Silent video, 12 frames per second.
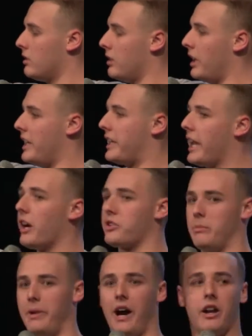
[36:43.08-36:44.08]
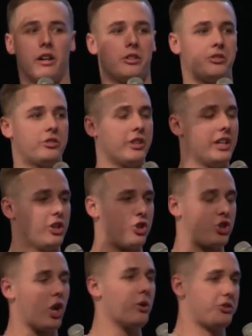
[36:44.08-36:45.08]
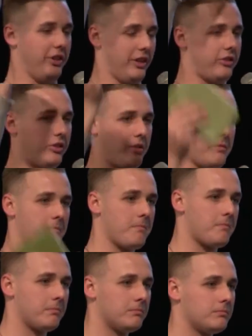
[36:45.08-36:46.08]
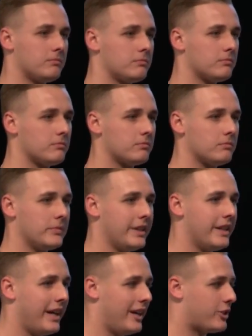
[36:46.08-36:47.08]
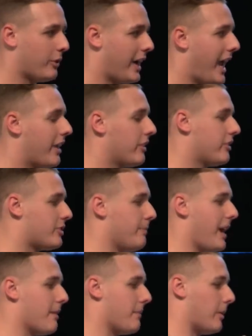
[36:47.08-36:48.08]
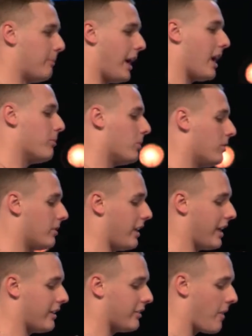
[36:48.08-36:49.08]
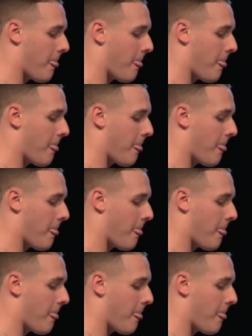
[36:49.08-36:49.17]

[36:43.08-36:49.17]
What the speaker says: And he cares about us and he shows it. And so I handed this man my Bible and